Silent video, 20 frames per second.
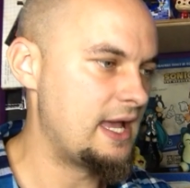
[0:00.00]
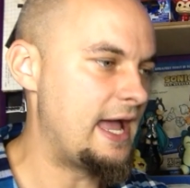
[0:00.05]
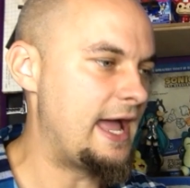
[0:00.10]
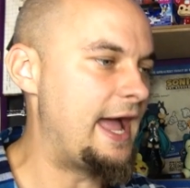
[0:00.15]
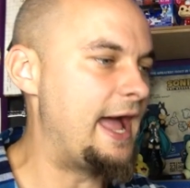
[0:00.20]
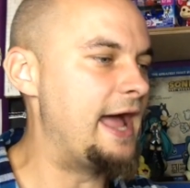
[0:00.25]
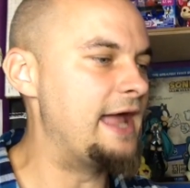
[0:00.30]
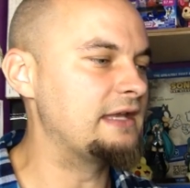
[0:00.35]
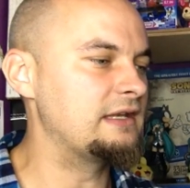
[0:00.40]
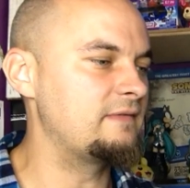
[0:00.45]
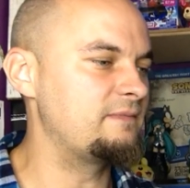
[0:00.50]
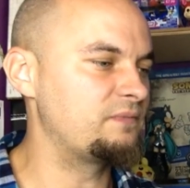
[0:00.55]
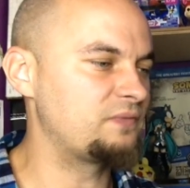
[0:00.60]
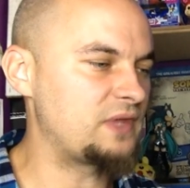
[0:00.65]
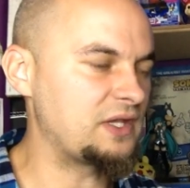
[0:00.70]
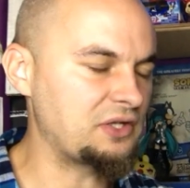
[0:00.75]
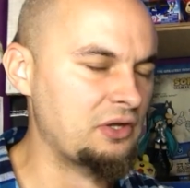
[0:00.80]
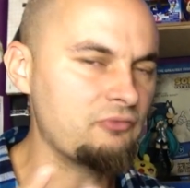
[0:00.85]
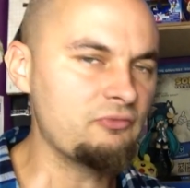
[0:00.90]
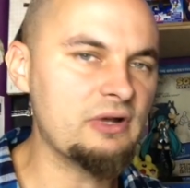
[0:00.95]
And
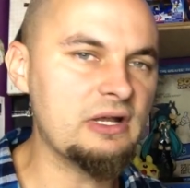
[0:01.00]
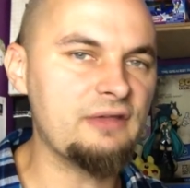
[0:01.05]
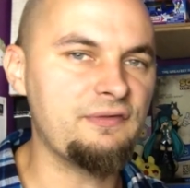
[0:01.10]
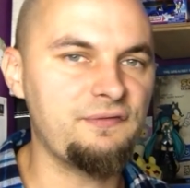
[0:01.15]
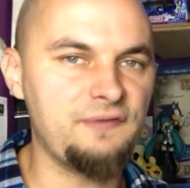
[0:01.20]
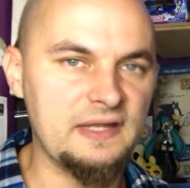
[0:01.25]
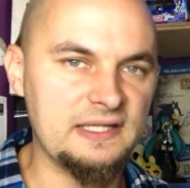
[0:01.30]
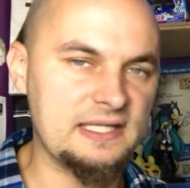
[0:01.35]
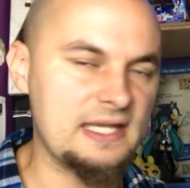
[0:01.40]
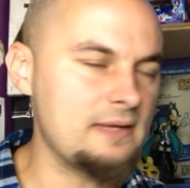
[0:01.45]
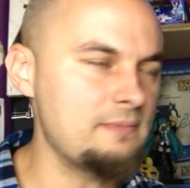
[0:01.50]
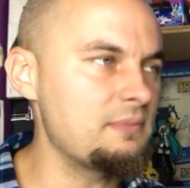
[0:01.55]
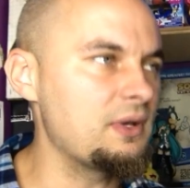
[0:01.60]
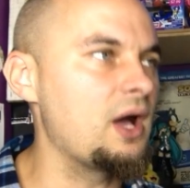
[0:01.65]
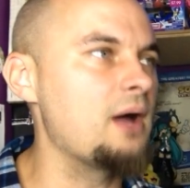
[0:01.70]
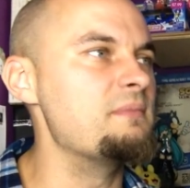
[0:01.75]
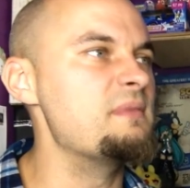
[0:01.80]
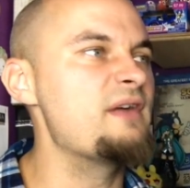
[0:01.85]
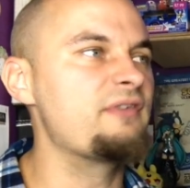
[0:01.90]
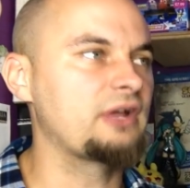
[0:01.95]
they don't really fit in, but
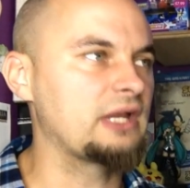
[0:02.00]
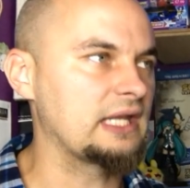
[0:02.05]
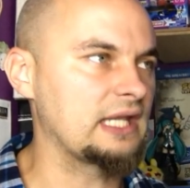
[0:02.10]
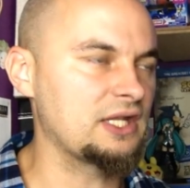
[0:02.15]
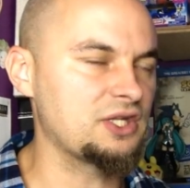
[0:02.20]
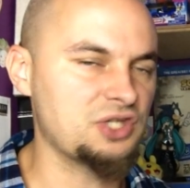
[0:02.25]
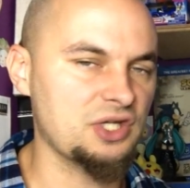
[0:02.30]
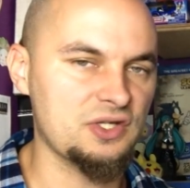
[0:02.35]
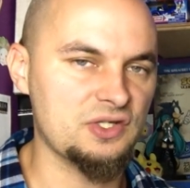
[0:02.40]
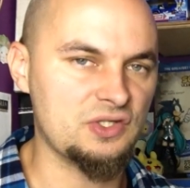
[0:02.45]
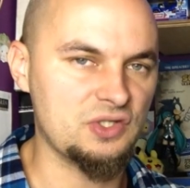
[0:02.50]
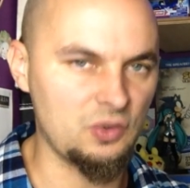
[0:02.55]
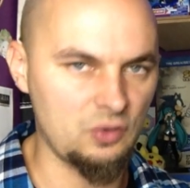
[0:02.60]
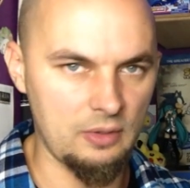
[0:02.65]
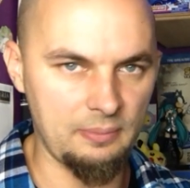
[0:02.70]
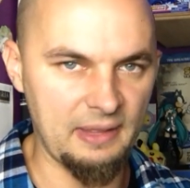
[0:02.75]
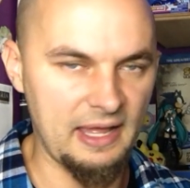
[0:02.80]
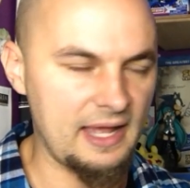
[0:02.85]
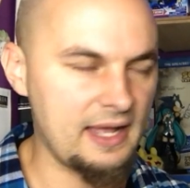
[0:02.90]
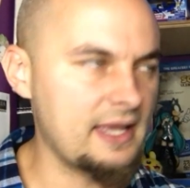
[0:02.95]
I'm never going to get the chance to
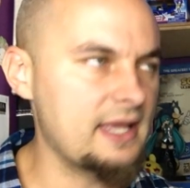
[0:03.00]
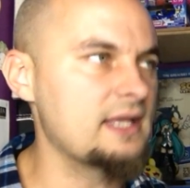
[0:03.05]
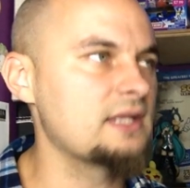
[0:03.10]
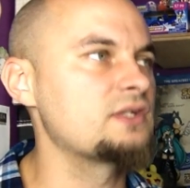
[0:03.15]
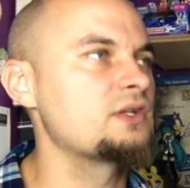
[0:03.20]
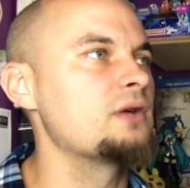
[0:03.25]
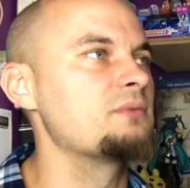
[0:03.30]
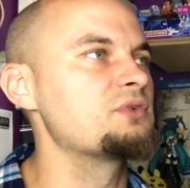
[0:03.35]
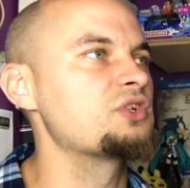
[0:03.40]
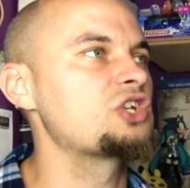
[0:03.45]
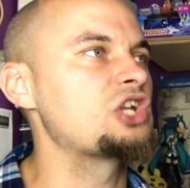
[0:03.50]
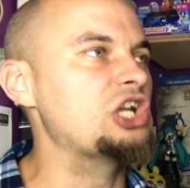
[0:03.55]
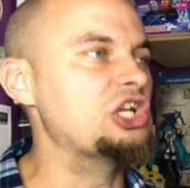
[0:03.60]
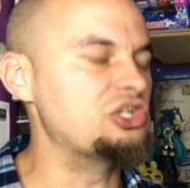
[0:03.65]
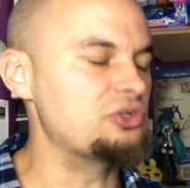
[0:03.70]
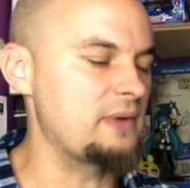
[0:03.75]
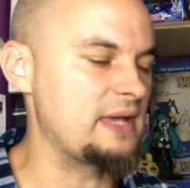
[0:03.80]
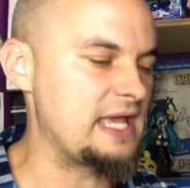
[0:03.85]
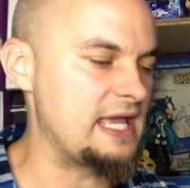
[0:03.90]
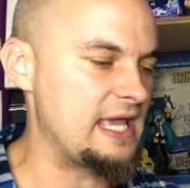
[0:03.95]
talk about it, so I'm just going
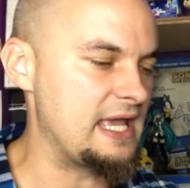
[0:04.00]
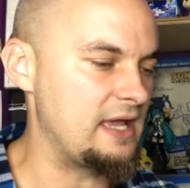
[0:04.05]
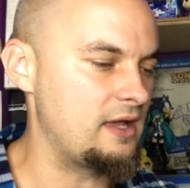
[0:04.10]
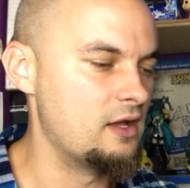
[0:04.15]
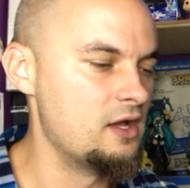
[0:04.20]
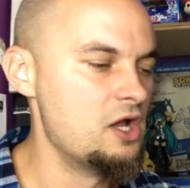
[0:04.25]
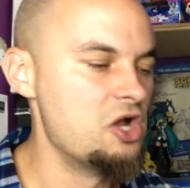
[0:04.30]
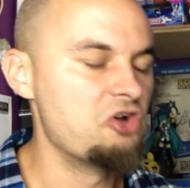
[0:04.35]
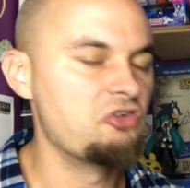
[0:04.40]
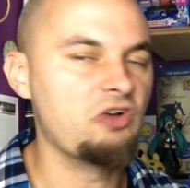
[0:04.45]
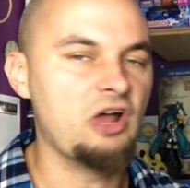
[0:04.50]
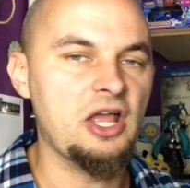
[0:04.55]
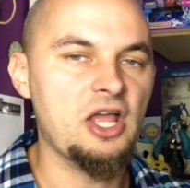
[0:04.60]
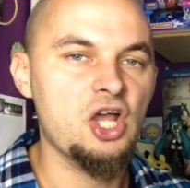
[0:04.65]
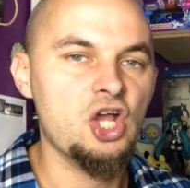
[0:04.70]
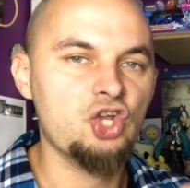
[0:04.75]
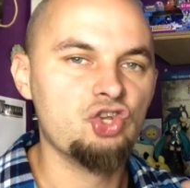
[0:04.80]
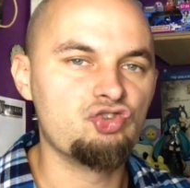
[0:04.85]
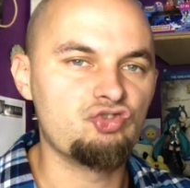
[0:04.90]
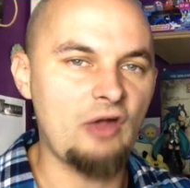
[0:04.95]
to do it here. Right,
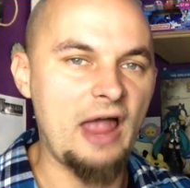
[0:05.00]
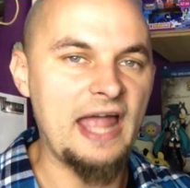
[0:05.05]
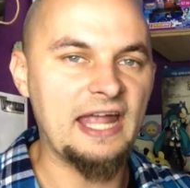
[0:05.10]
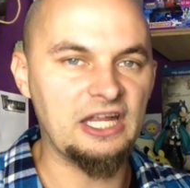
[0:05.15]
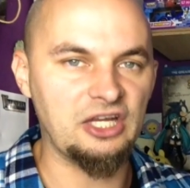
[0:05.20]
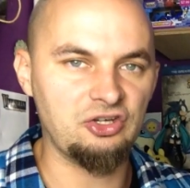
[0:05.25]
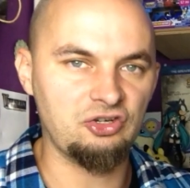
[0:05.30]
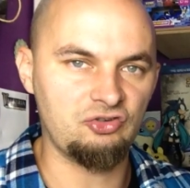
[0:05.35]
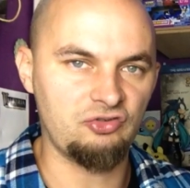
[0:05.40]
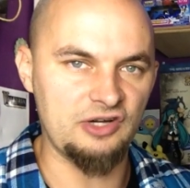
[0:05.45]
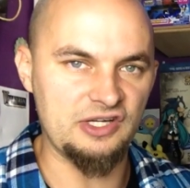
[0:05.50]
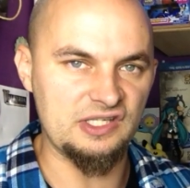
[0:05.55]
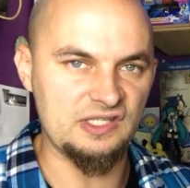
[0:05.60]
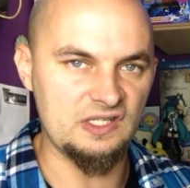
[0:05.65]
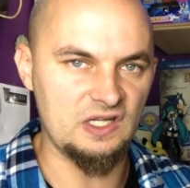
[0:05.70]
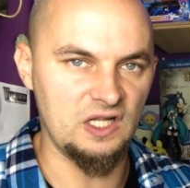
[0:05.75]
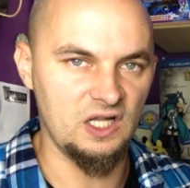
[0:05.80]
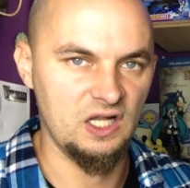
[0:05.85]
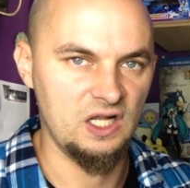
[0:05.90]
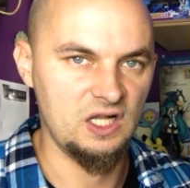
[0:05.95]
Dragon
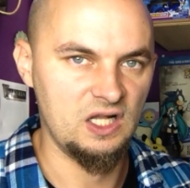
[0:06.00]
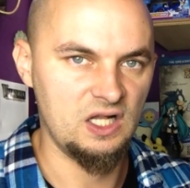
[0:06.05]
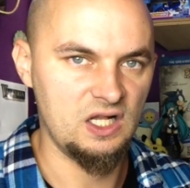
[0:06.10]
Crystal